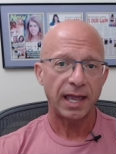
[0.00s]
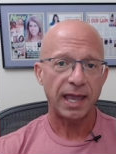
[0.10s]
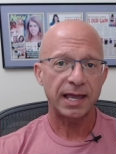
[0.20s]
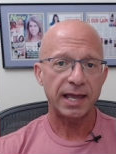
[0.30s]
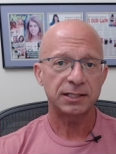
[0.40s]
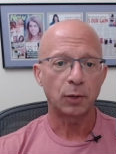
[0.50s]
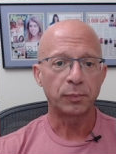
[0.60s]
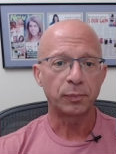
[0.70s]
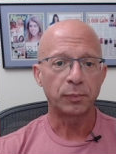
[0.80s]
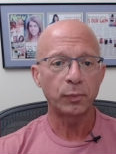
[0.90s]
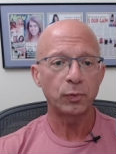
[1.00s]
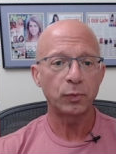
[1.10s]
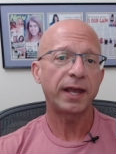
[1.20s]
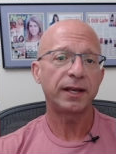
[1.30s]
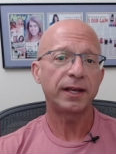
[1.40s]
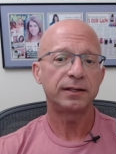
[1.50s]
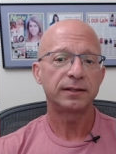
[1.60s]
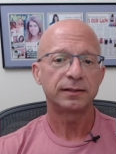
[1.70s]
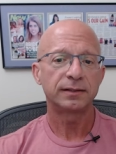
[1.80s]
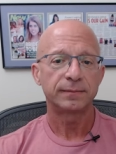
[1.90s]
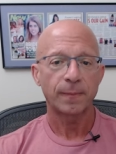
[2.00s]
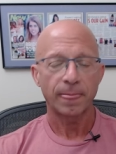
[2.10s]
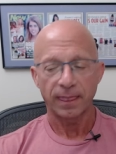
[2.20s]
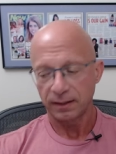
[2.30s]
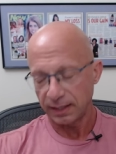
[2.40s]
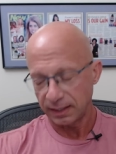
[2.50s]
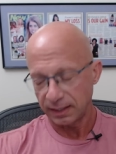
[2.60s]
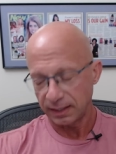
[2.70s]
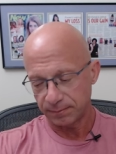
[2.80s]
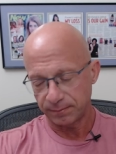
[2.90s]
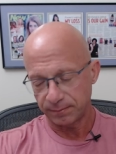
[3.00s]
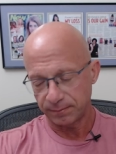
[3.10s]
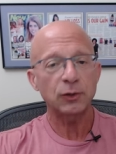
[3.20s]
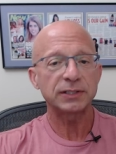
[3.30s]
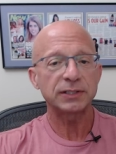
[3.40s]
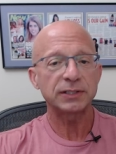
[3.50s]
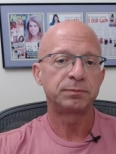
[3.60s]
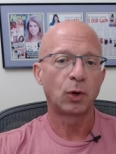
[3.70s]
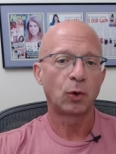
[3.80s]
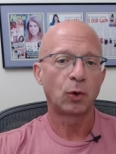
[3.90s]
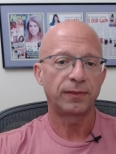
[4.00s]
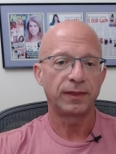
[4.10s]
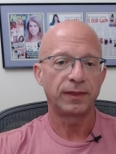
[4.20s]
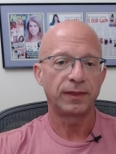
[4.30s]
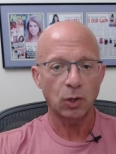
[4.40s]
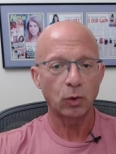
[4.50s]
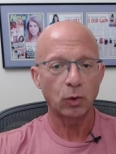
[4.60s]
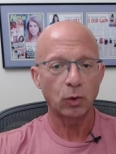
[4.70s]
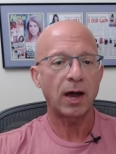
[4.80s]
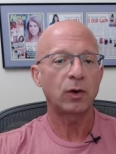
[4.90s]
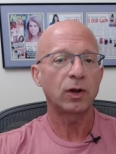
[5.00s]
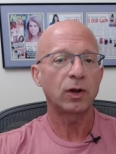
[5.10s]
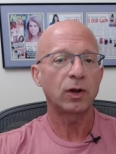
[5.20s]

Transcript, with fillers: and appropriated. They, they, Congress sets both the total amount of